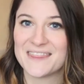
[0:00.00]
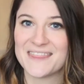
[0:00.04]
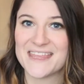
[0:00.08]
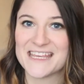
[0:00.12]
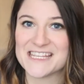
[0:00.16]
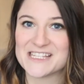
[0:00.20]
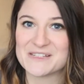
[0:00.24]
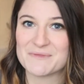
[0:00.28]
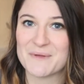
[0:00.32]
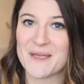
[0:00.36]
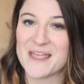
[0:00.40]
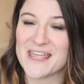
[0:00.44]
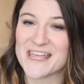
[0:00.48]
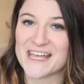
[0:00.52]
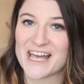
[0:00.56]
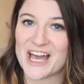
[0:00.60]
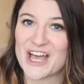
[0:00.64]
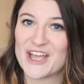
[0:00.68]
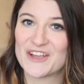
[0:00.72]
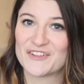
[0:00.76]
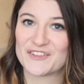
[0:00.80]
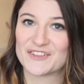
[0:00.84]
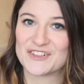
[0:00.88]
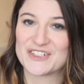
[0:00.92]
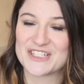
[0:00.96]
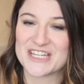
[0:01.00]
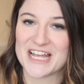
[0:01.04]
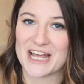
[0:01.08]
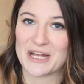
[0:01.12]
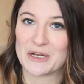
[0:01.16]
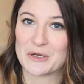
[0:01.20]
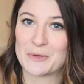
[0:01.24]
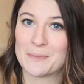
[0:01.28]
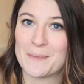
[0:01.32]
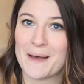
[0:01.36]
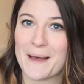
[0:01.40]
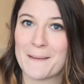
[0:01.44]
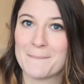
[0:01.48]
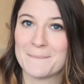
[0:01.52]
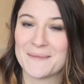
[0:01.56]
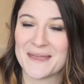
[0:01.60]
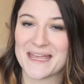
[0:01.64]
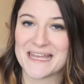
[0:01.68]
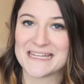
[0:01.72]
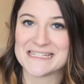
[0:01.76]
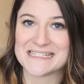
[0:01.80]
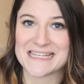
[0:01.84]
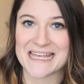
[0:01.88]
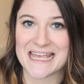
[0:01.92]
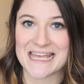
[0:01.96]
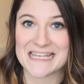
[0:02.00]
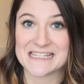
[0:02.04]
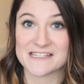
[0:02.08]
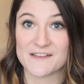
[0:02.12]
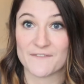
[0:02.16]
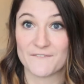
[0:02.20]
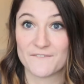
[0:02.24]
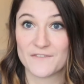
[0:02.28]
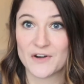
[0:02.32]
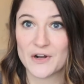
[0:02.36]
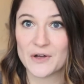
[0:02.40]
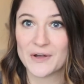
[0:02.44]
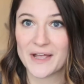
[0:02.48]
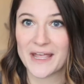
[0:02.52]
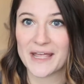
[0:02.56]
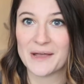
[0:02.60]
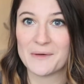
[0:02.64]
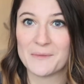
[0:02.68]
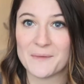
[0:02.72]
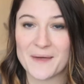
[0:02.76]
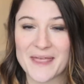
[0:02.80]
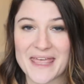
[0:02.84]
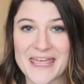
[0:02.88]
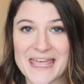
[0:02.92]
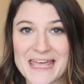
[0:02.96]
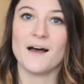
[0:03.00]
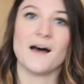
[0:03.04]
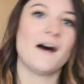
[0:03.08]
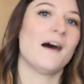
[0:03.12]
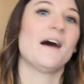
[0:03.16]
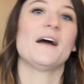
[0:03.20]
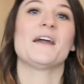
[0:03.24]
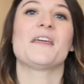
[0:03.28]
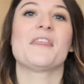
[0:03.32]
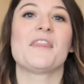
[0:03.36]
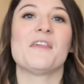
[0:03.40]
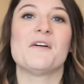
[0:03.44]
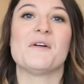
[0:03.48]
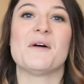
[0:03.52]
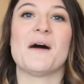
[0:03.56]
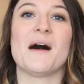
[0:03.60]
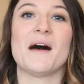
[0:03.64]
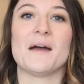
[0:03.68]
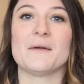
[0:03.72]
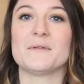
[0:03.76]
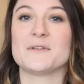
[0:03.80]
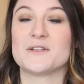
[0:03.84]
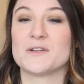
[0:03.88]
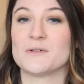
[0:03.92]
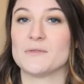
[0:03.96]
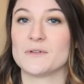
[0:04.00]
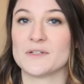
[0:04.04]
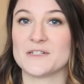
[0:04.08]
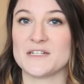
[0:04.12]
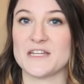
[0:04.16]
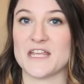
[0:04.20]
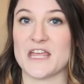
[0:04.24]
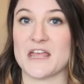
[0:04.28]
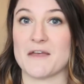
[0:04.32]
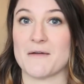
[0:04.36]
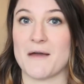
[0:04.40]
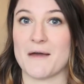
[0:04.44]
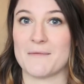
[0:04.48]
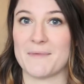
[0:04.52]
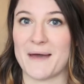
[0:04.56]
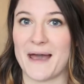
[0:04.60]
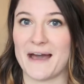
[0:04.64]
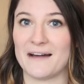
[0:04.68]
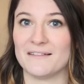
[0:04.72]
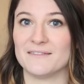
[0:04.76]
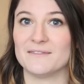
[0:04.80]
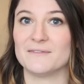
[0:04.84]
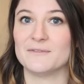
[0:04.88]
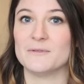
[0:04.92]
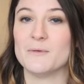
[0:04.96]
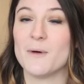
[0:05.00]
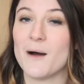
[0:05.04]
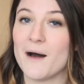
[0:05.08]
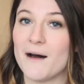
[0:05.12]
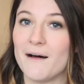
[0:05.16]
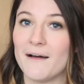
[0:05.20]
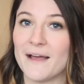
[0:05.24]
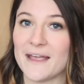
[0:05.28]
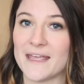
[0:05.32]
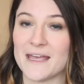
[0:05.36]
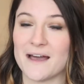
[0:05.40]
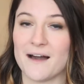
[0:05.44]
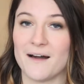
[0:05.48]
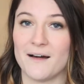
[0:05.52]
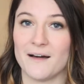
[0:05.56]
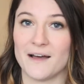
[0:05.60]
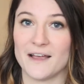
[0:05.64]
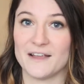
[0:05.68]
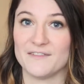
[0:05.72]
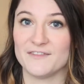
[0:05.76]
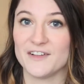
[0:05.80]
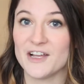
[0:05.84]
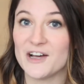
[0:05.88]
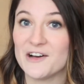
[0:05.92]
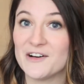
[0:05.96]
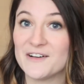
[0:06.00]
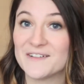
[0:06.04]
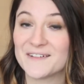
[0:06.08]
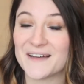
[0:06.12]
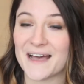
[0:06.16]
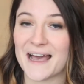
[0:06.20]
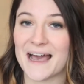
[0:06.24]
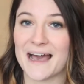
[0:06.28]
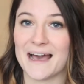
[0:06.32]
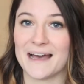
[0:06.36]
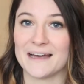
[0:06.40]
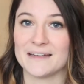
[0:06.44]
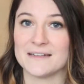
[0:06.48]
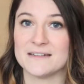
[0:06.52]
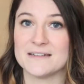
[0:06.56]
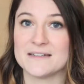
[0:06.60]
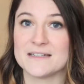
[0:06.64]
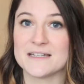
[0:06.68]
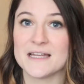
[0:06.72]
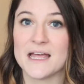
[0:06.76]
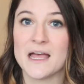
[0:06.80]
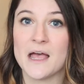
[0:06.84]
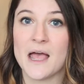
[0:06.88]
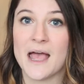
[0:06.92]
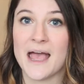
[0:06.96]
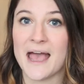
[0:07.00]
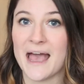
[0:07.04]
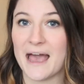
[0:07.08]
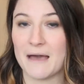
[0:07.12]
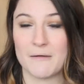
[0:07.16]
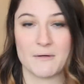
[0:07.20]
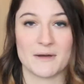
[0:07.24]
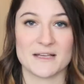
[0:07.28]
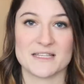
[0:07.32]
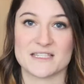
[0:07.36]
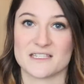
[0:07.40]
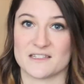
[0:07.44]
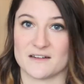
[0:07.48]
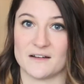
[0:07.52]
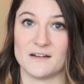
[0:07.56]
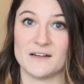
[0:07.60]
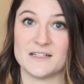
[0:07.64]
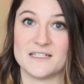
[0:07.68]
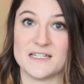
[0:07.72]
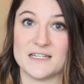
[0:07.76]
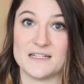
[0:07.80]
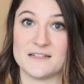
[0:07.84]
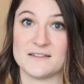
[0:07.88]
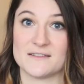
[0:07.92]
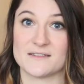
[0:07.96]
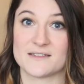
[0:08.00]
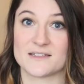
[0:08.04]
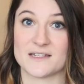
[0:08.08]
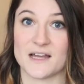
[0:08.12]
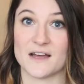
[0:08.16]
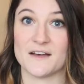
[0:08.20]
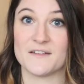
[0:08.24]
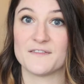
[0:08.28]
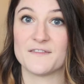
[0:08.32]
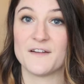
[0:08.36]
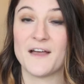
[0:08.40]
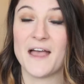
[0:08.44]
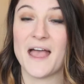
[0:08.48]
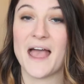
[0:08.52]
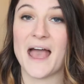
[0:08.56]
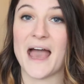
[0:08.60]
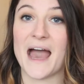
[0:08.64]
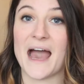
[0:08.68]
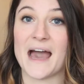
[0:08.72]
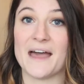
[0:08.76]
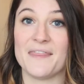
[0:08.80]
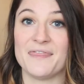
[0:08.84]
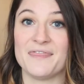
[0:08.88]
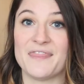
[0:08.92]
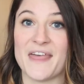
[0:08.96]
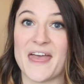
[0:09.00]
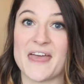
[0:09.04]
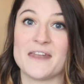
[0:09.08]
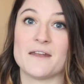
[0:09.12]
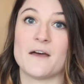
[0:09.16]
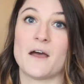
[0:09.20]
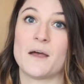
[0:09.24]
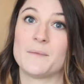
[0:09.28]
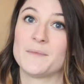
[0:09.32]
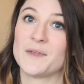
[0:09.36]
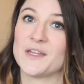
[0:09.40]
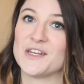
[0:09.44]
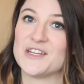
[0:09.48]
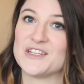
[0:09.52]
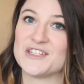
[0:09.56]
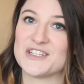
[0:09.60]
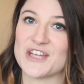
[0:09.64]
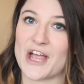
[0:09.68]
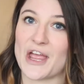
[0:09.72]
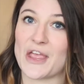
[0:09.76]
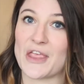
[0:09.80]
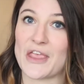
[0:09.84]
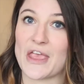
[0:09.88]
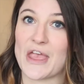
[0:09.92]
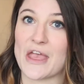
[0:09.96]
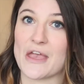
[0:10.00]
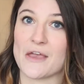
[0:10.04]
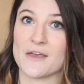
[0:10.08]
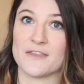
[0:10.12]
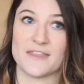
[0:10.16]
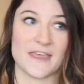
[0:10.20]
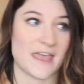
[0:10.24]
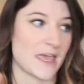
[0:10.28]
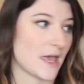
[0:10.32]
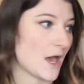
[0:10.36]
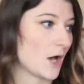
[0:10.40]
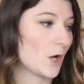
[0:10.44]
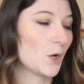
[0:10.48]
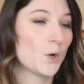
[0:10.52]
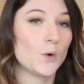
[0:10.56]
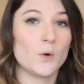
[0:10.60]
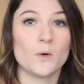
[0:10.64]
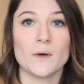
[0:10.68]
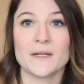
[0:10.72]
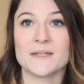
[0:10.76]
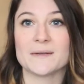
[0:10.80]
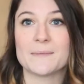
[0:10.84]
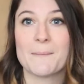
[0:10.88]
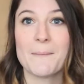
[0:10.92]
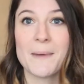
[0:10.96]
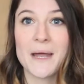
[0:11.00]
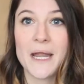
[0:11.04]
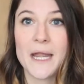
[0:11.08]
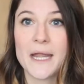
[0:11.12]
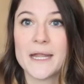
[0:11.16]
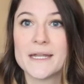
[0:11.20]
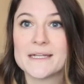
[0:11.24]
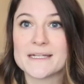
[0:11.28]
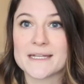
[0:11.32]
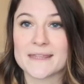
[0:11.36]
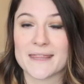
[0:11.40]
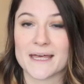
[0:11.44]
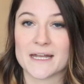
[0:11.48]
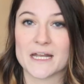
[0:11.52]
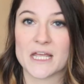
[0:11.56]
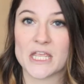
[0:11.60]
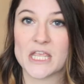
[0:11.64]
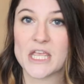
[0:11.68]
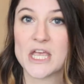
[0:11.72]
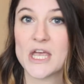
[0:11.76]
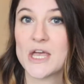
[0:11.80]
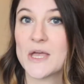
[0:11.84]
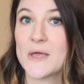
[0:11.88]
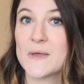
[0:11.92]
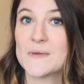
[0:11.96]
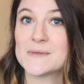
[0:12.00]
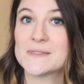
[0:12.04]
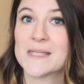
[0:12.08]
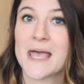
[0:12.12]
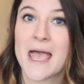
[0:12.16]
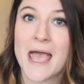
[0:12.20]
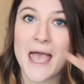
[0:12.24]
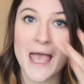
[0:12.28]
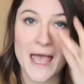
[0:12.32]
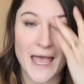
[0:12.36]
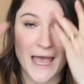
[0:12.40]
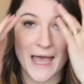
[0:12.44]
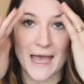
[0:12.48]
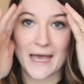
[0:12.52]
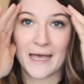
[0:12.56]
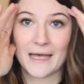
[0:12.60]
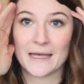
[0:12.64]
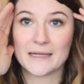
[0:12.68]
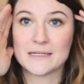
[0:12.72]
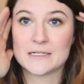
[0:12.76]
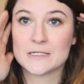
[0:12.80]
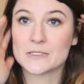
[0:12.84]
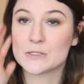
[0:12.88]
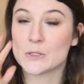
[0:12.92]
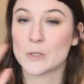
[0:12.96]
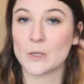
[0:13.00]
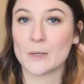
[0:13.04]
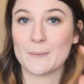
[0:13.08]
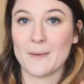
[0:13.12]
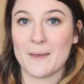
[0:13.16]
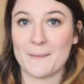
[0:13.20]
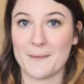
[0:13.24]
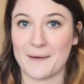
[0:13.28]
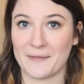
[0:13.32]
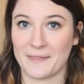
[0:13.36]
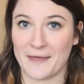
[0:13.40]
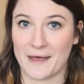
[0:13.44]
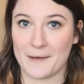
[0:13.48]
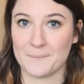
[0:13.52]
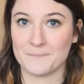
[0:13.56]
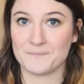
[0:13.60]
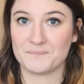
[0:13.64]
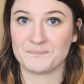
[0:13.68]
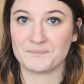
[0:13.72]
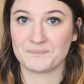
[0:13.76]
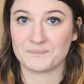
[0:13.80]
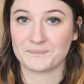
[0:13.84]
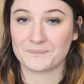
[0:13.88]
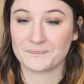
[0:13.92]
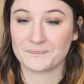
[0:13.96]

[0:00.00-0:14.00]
This week over on Channel Mum it is vlogging week. I thought I would talk to you about why I vlog and how I started and stuff, and then I'm going to show you the equipment that I use and talk a bit about that.